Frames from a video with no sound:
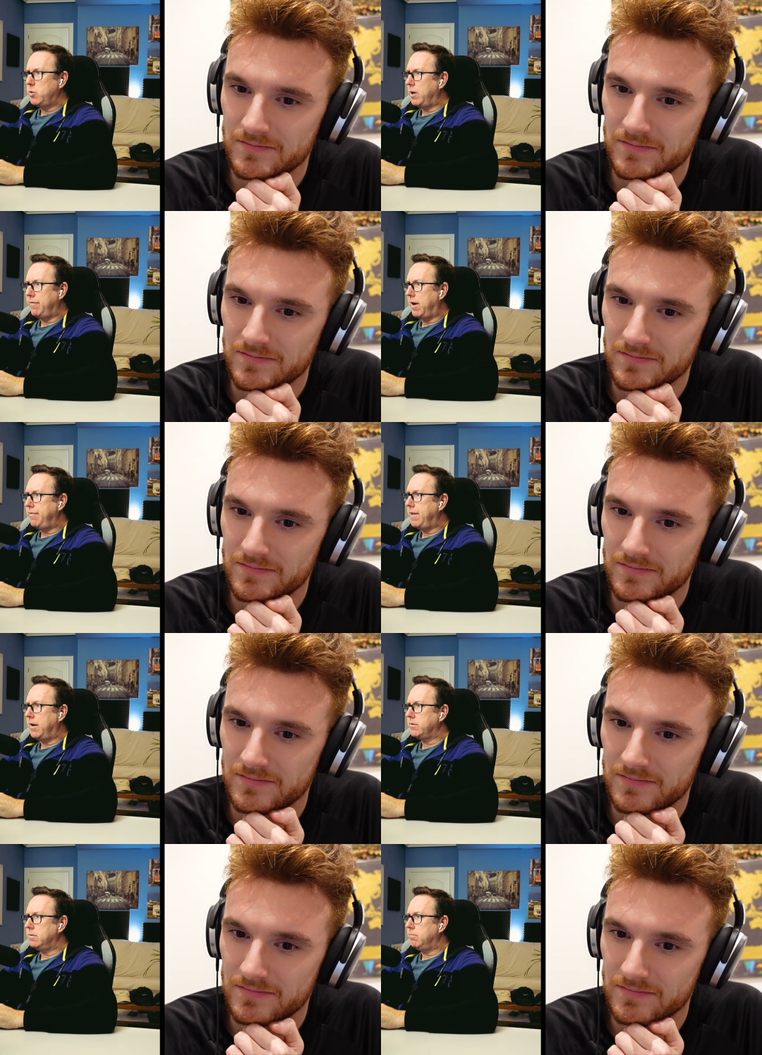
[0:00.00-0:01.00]

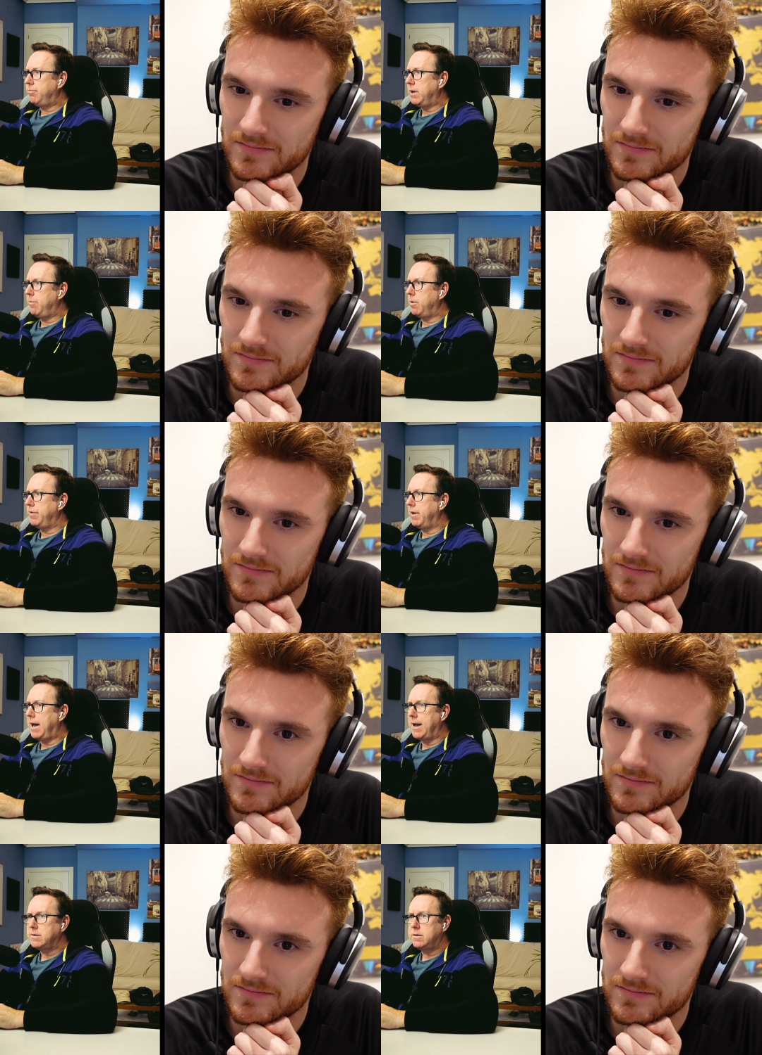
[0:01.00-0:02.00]
Speaker 1: 25,000 people in the
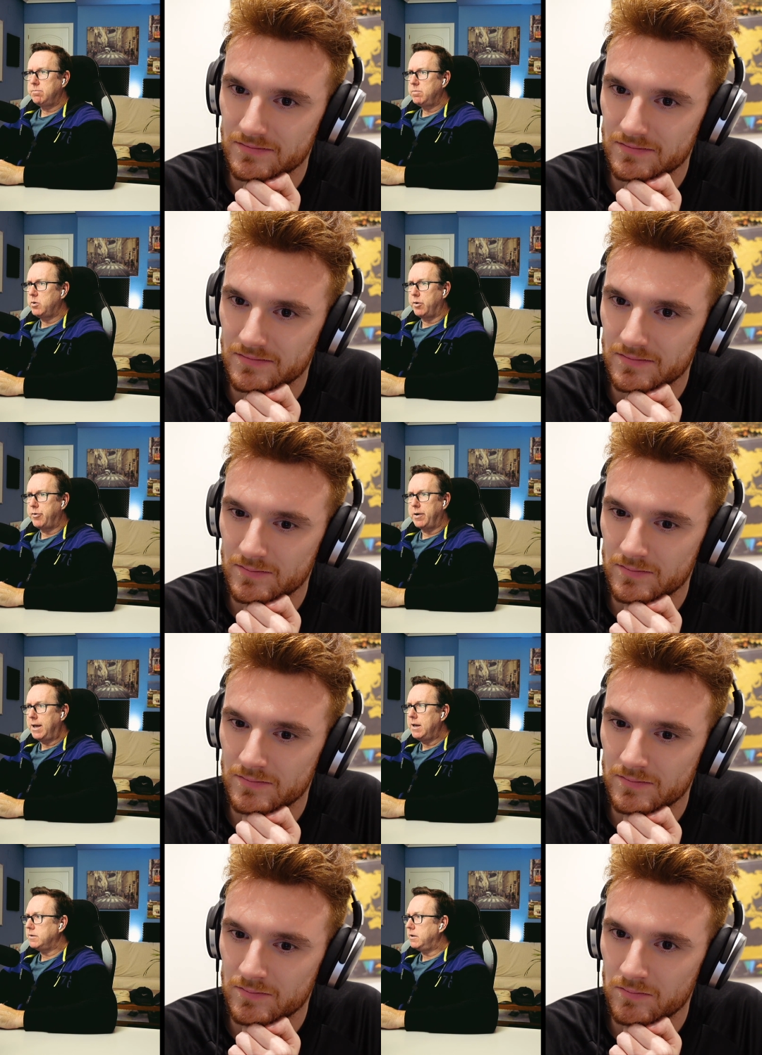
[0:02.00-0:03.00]
last two or three
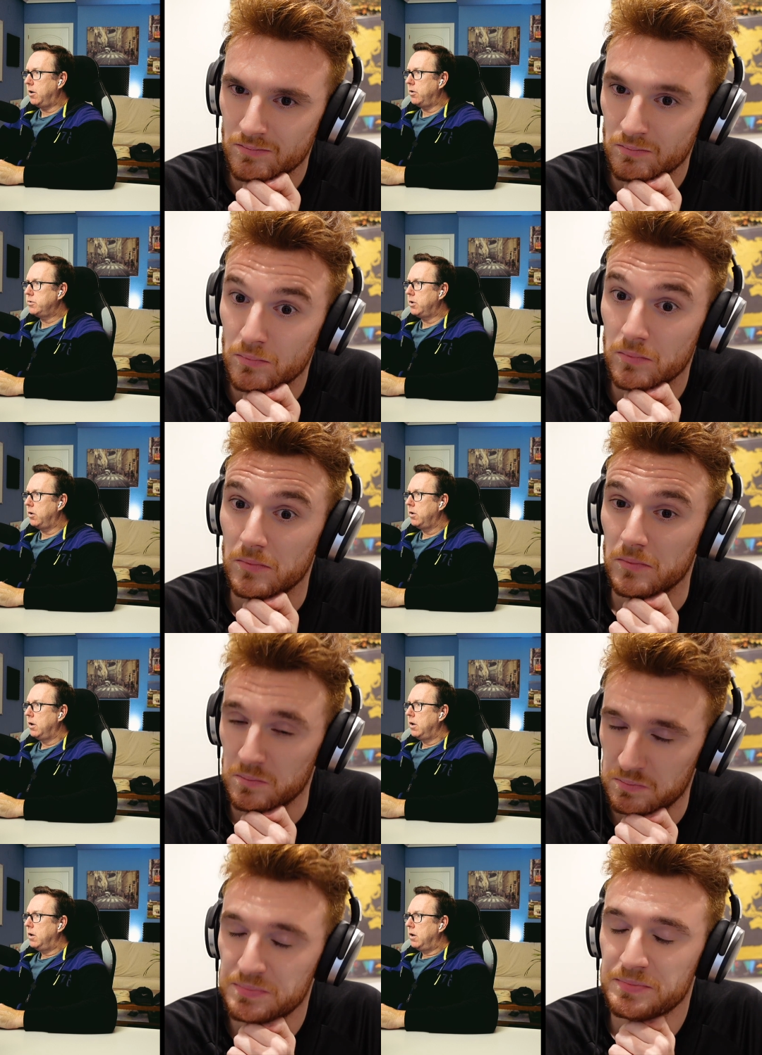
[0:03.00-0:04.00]
years, you know, so
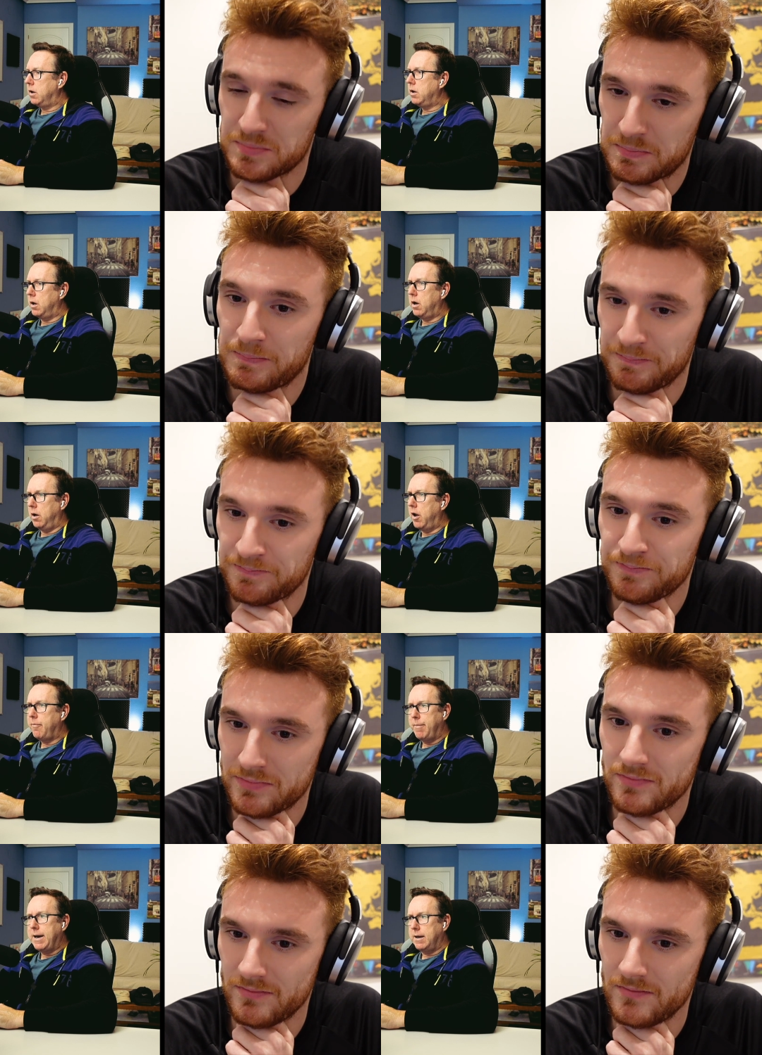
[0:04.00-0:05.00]
uh, a
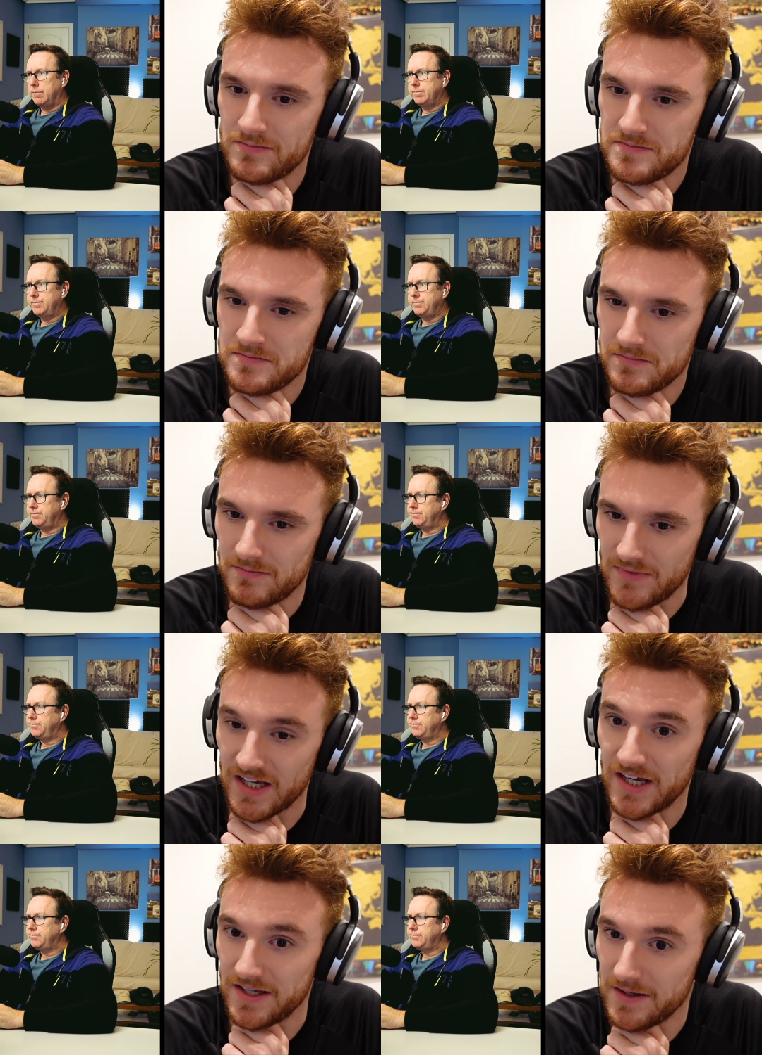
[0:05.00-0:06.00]
lot of money.
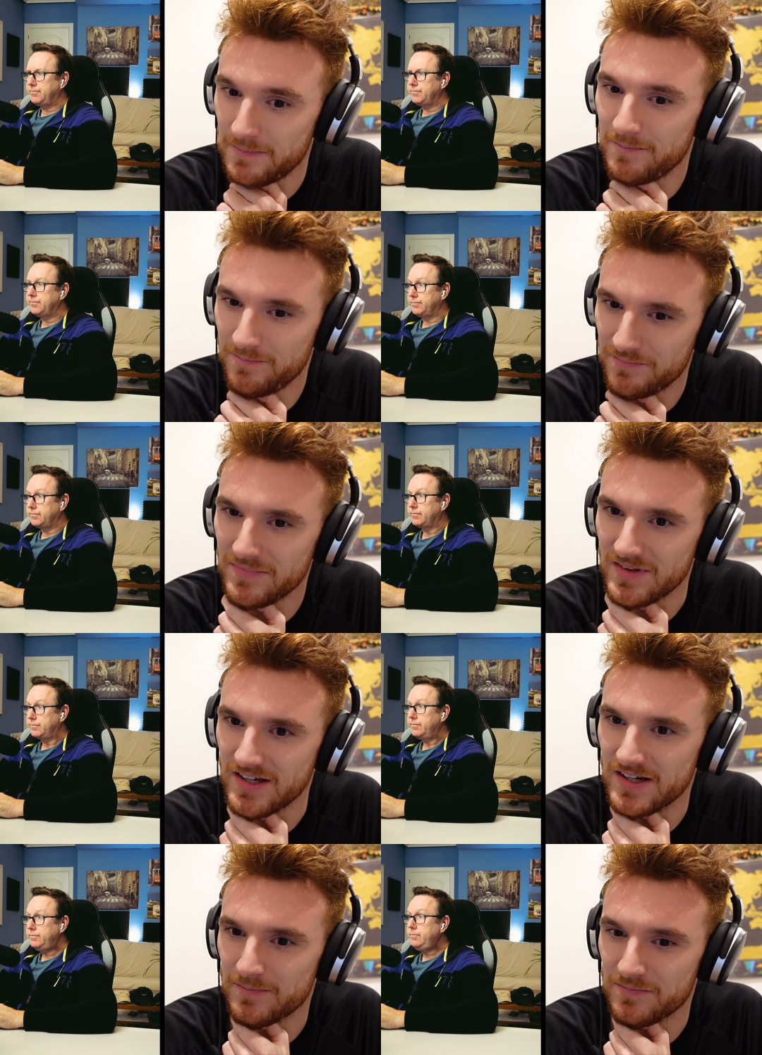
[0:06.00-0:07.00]
Speaker 2: Yeah, yeah,
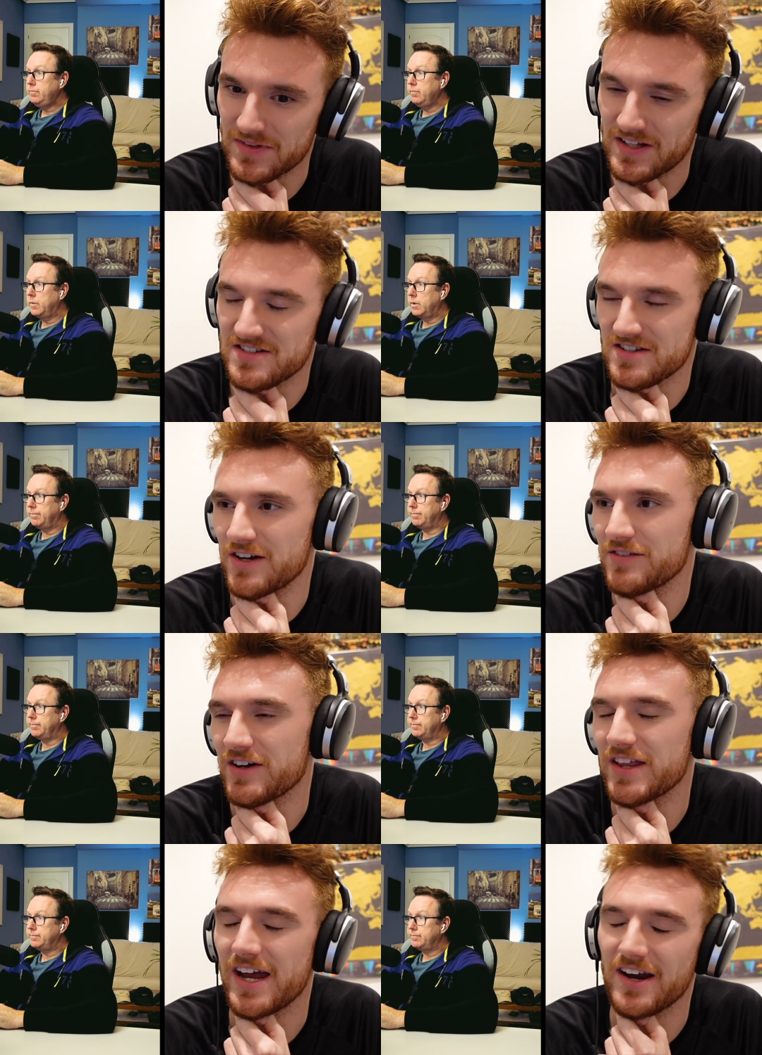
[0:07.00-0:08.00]
yeah. And there's a lot of
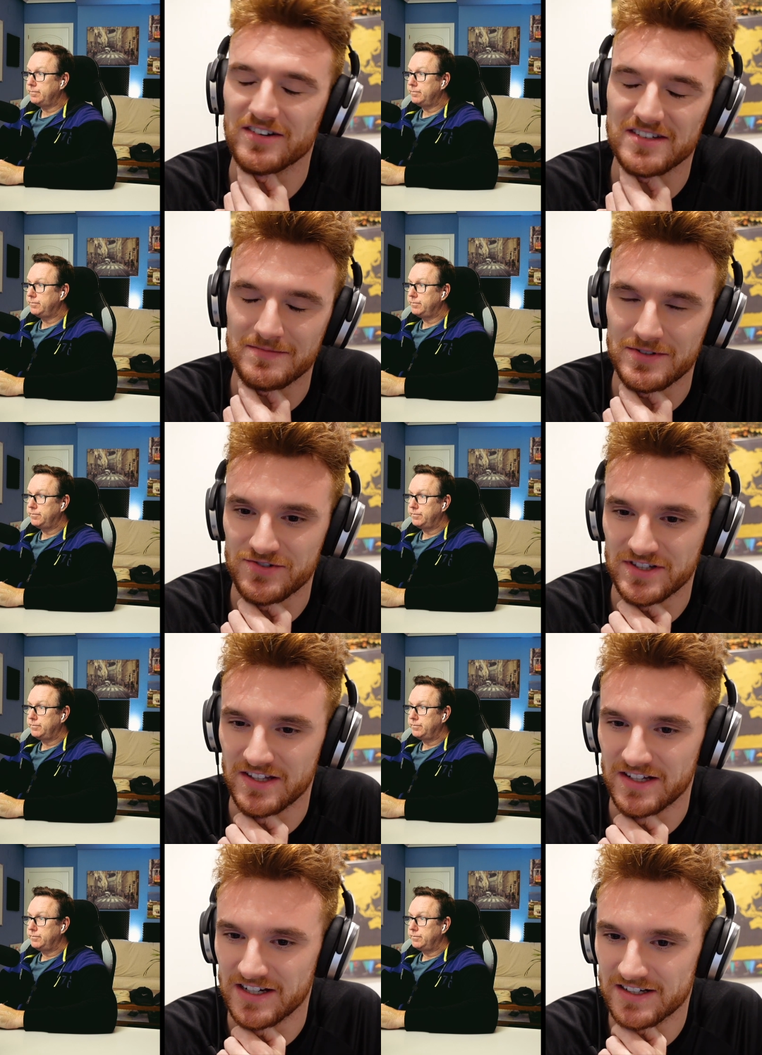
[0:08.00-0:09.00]
other areas in Madrid
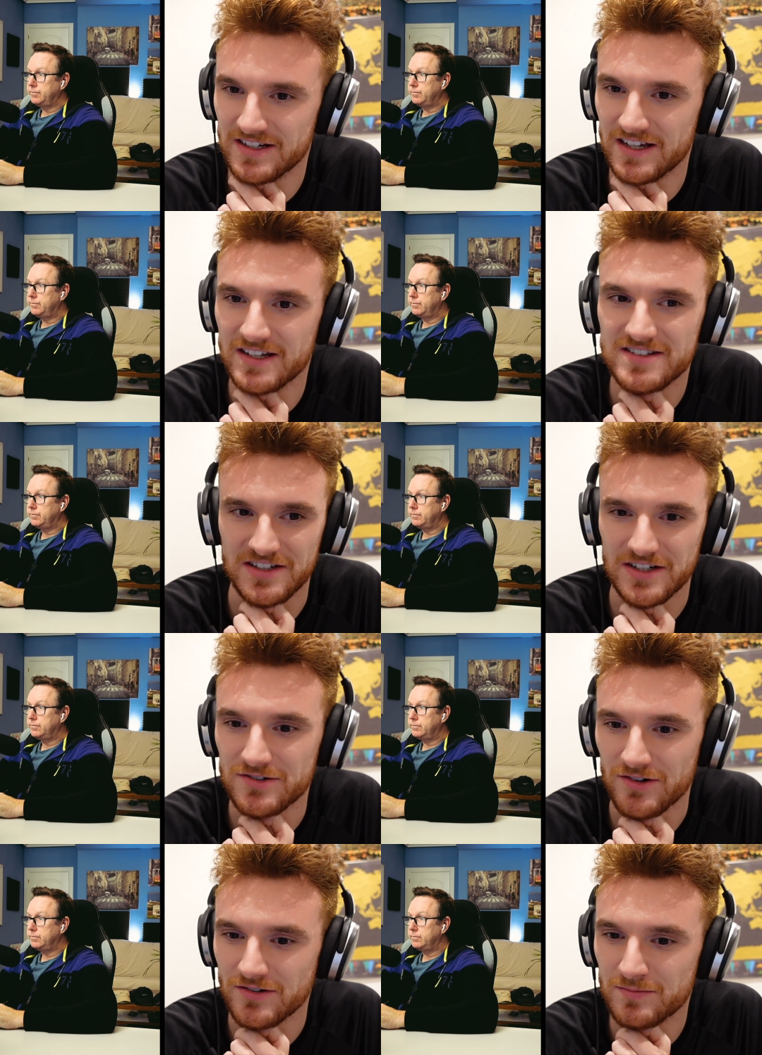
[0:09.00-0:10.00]
that are seeing
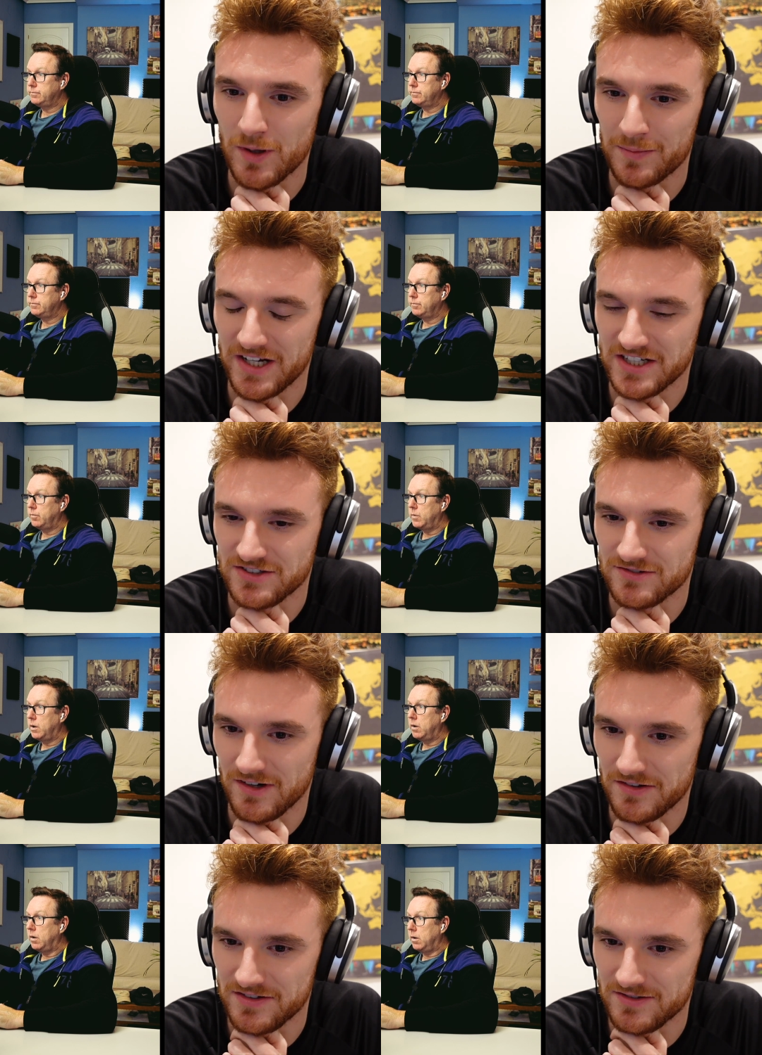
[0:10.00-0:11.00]
grow- population
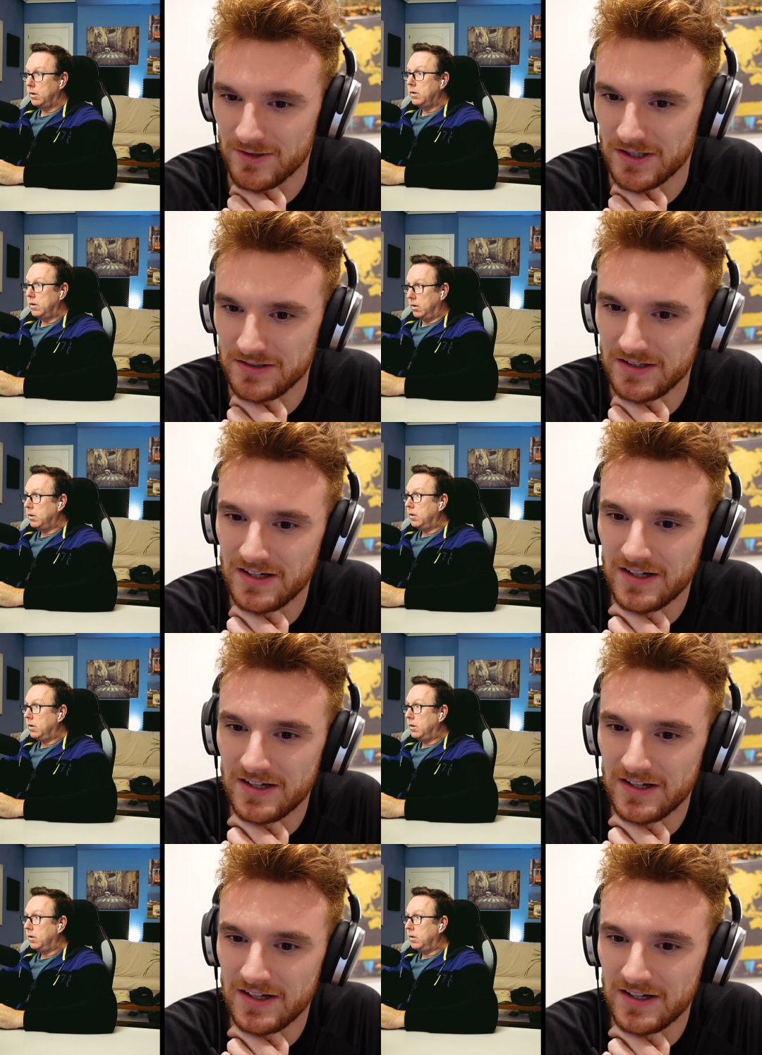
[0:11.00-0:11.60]
growth as well.